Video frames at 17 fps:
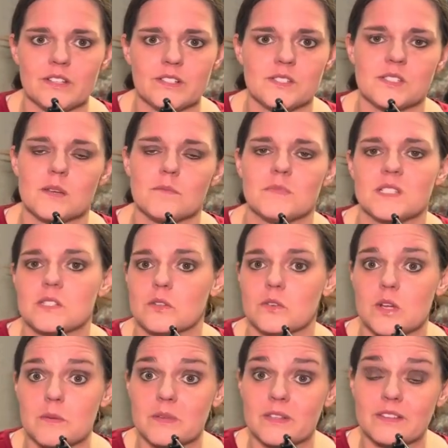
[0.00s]
There's some
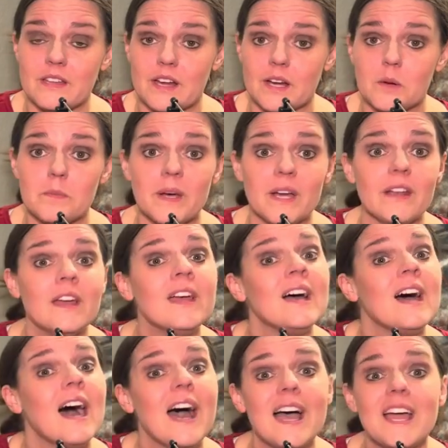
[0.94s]
disagreement there, but
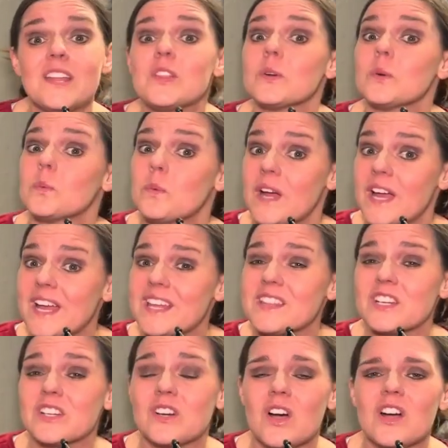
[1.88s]
either way,
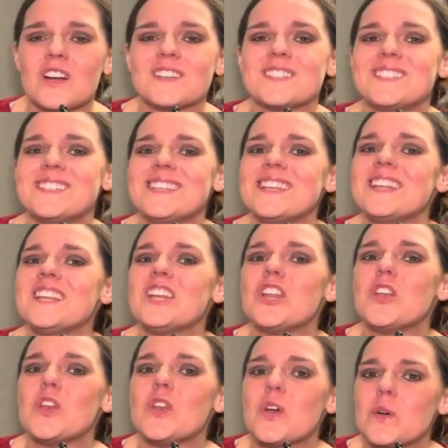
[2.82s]
the guard
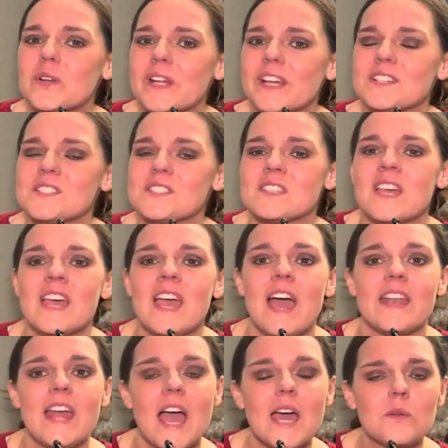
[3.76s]
didn't notice,
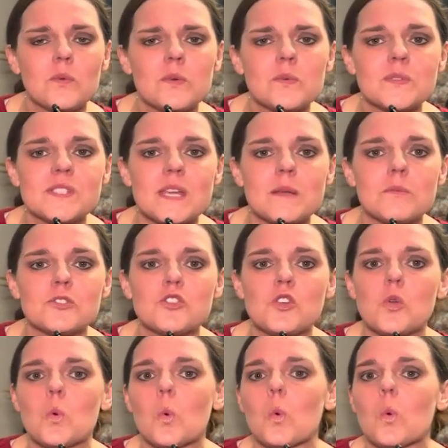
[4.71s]
and Edwin was able
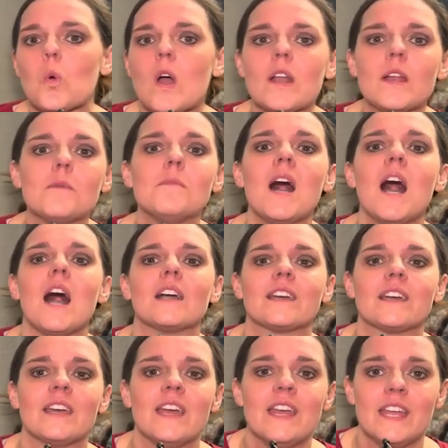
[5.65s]
to run
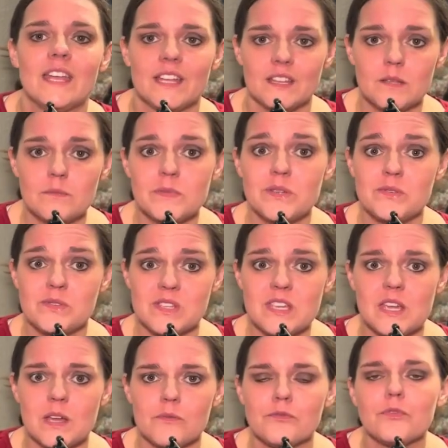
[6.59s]
amok in the
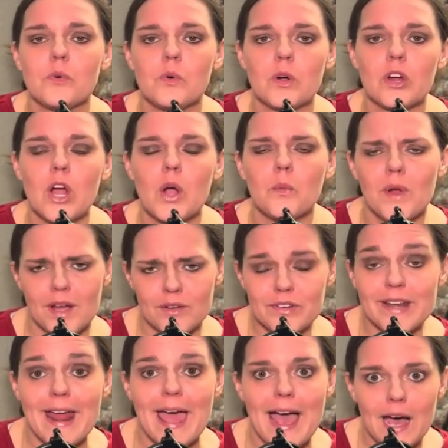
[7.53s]
museum for
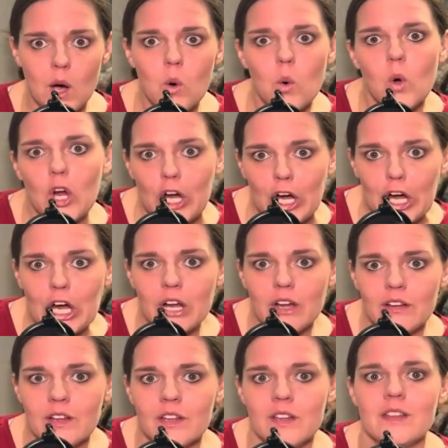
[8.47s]
around an hour.
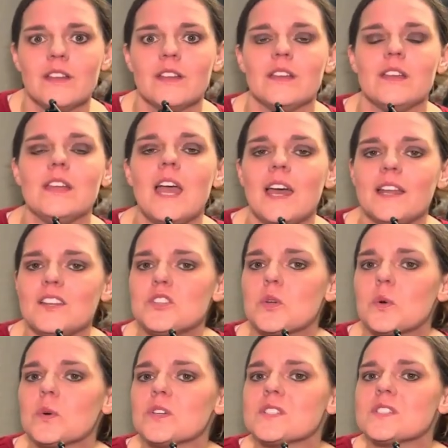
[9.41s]
He headed
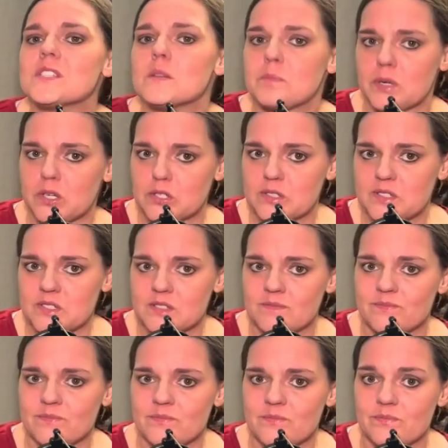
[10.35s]
towards the
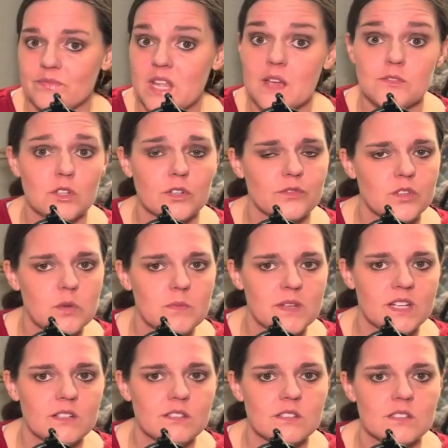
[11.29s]
birds. After a few
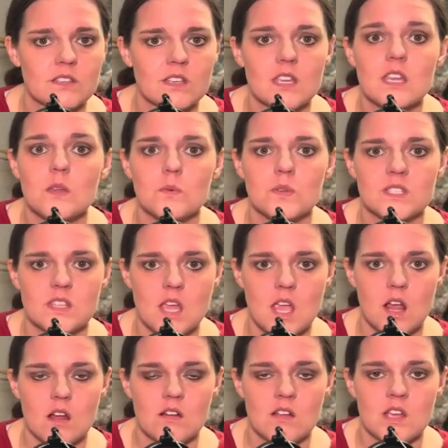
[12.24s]
minutes, he was
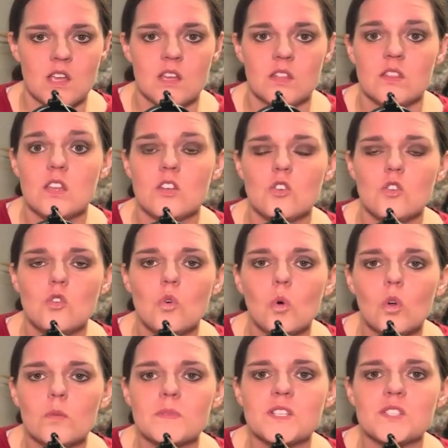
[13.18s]
there, the
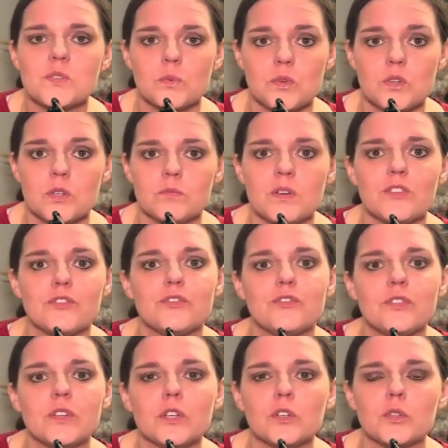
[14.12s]
enormous room
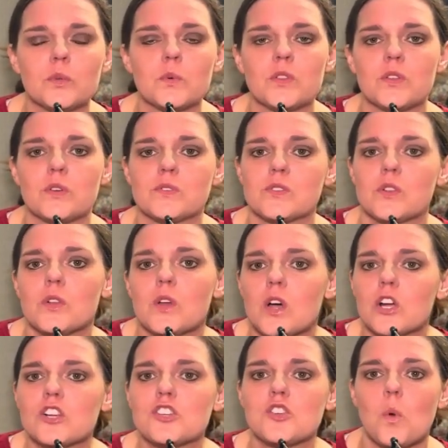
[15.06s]
filled with those
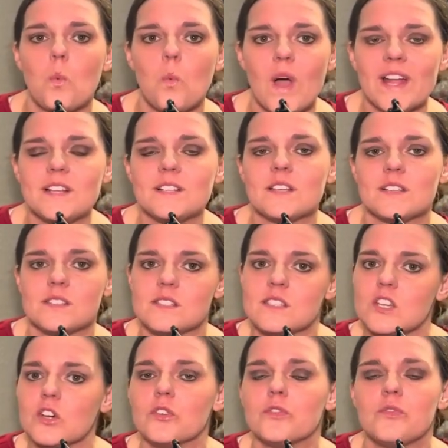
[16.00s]
large white
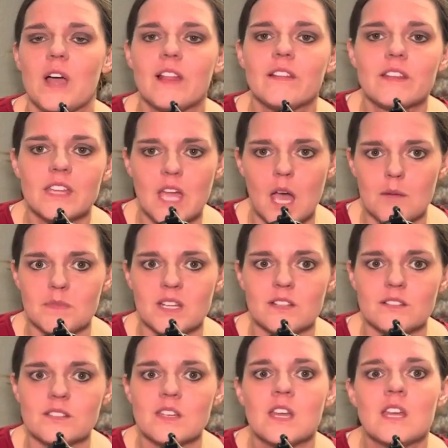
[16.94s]
steel filing
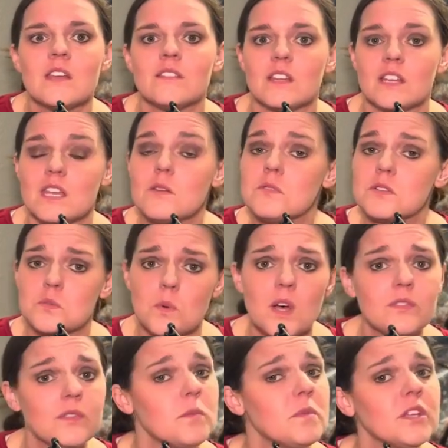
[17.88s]
cabinets that he was
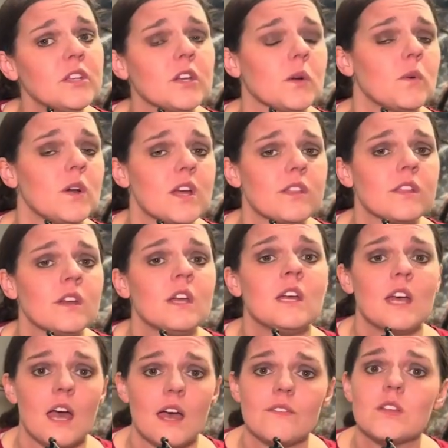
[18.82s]
well familiar with,
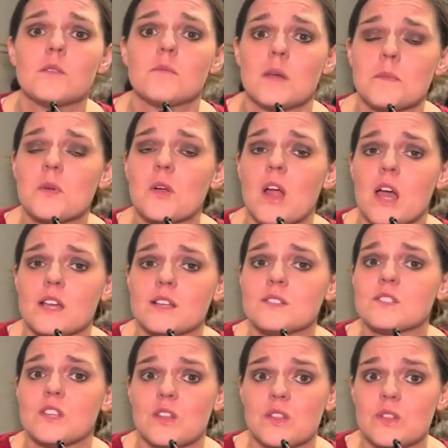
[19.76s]
having
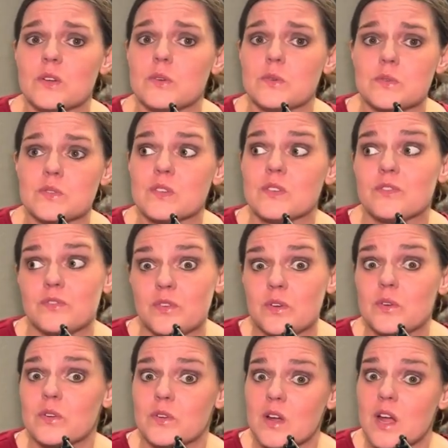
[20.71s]
memorized those
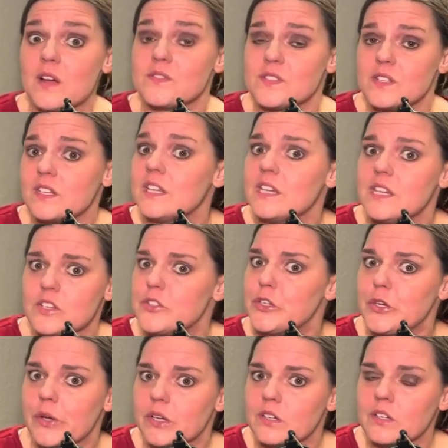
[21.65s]
photographs that he
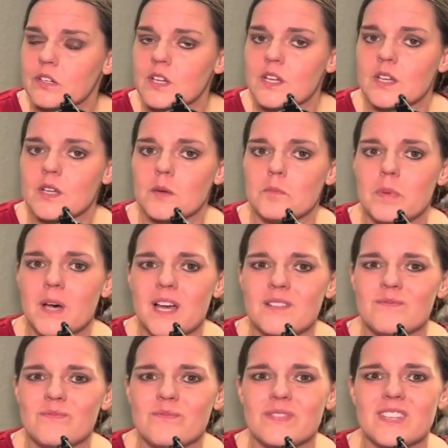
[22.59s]
took.
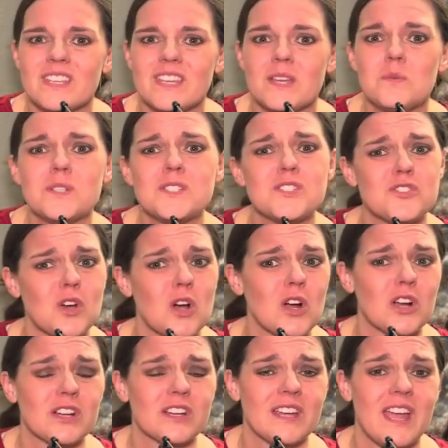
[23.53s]
But it was
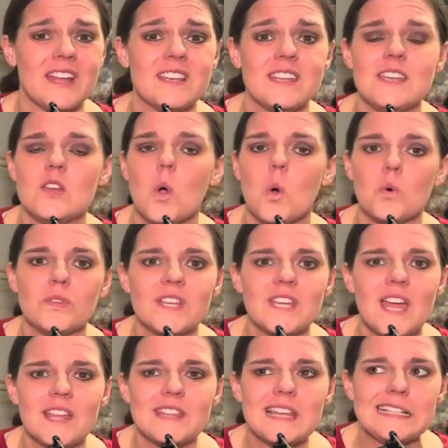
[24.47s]
dark, and he only
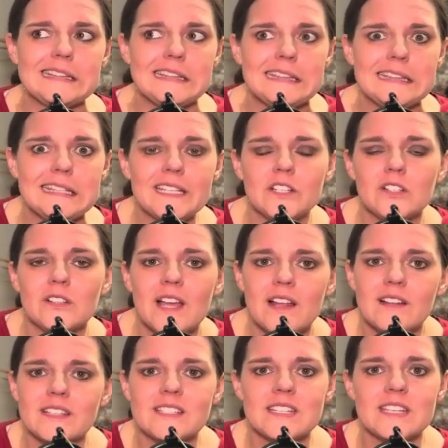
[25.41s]
had that little
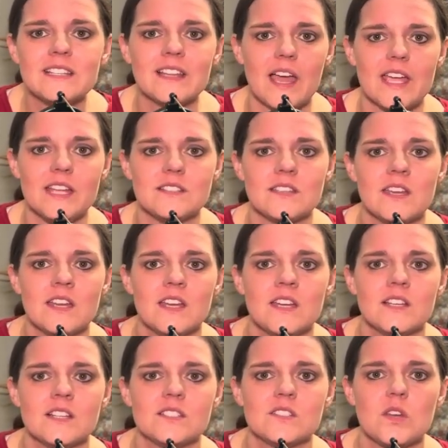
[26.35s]
L E D light,
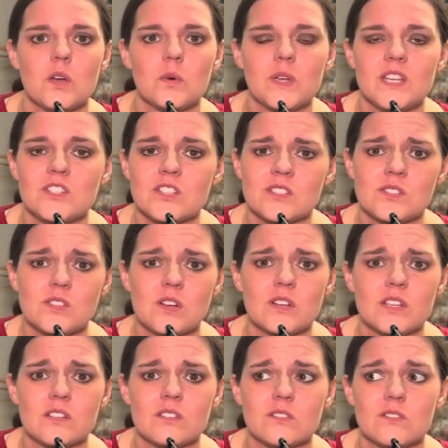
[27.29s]
so he just
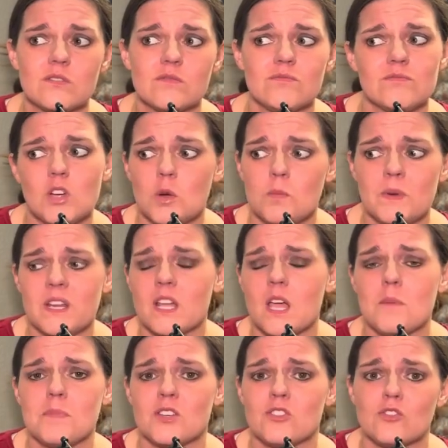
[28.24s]
started opening
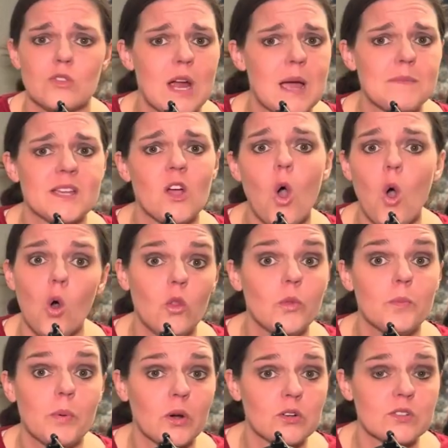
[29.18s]
up and grabbing all
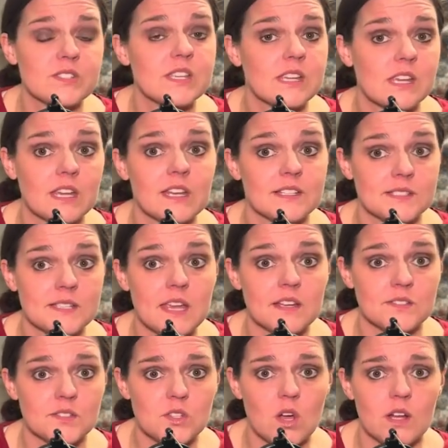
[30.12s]
the birds he could get his
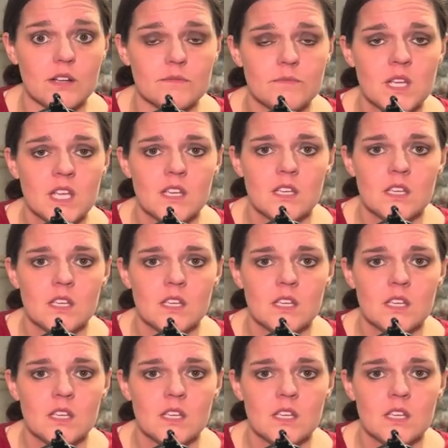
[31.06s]
hands on.